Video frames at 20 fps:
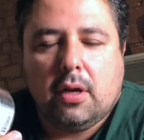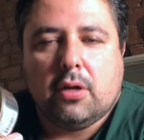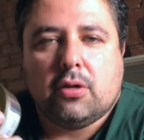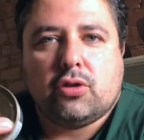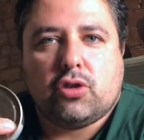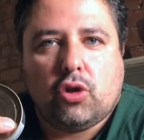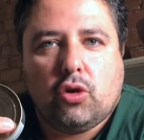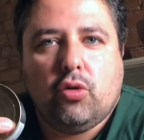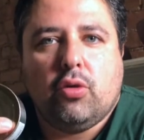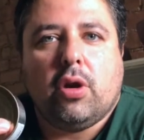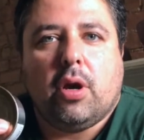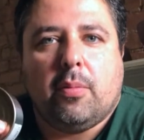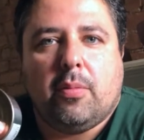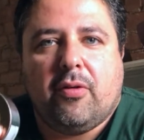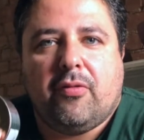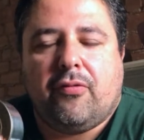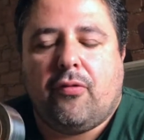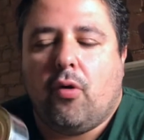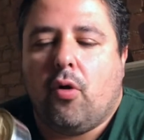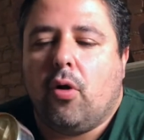tuna
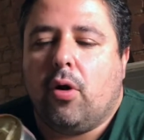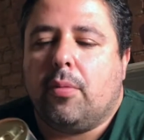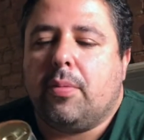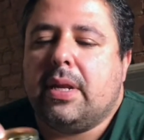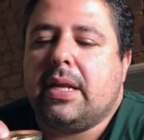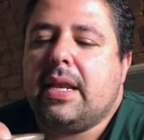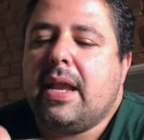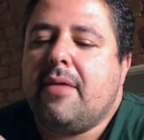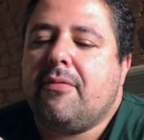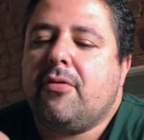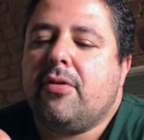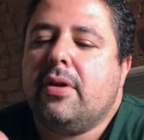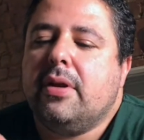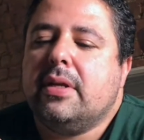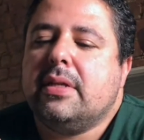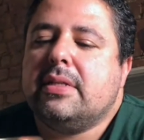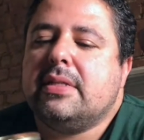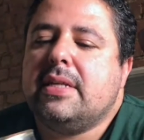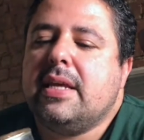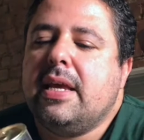before, but never
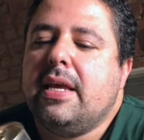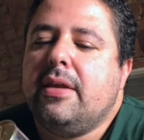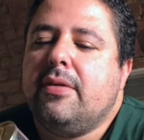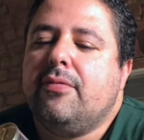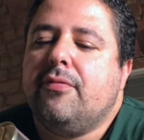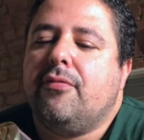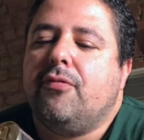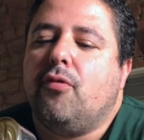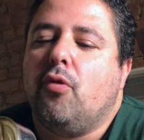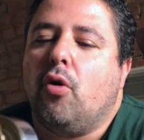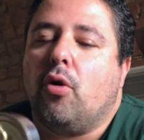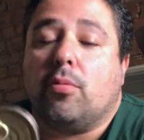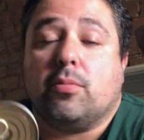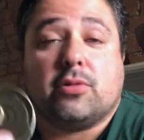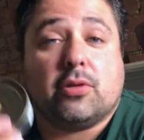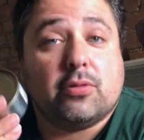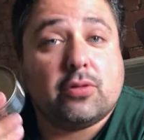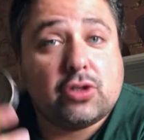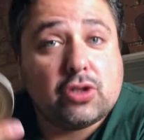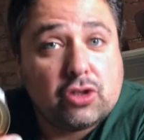in tin form.
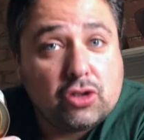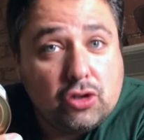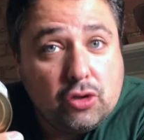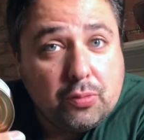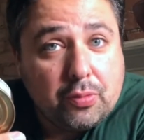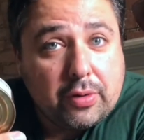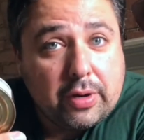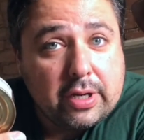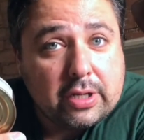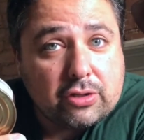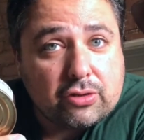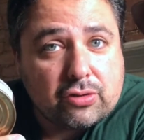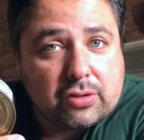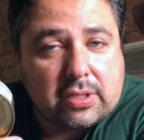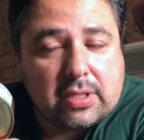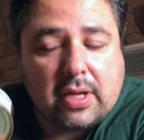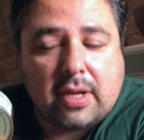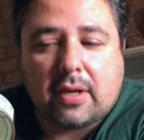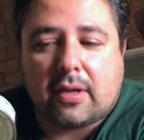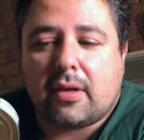So super
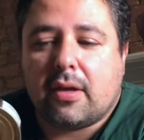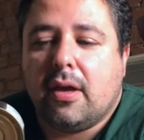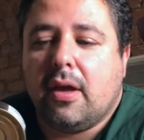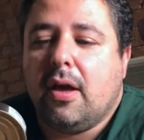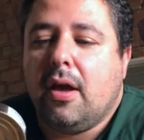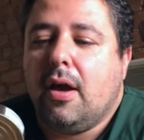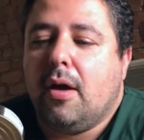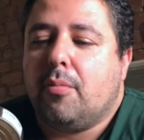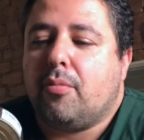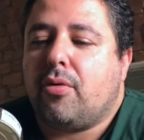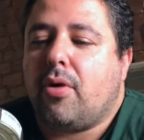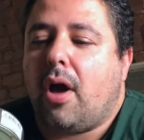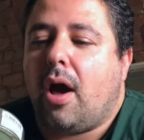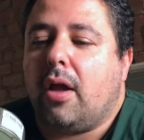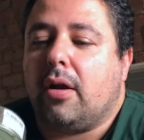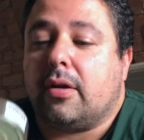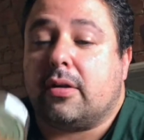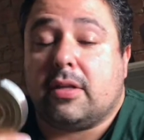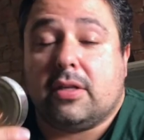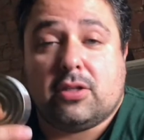interesting
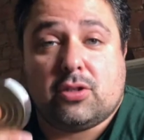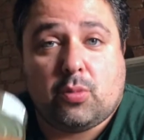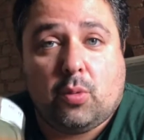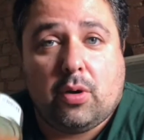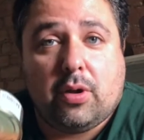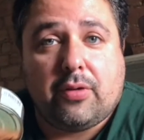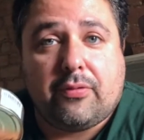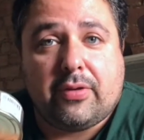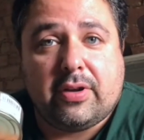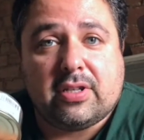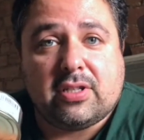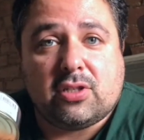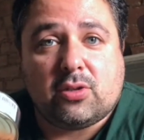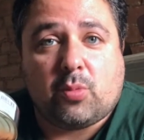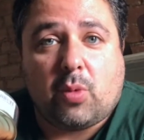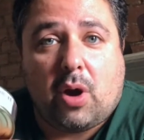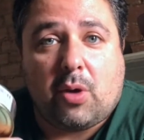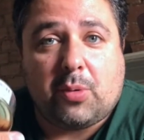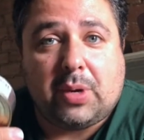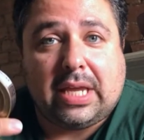product, and it's one of the reasons
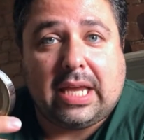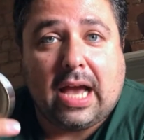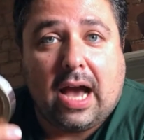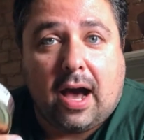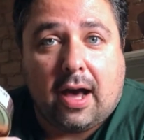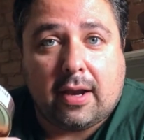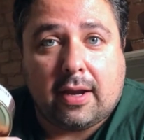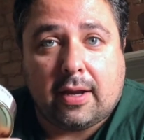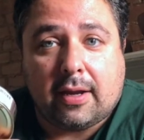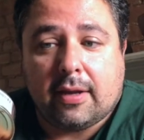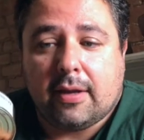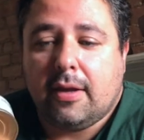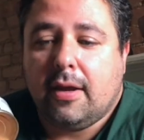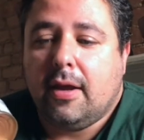why we got it.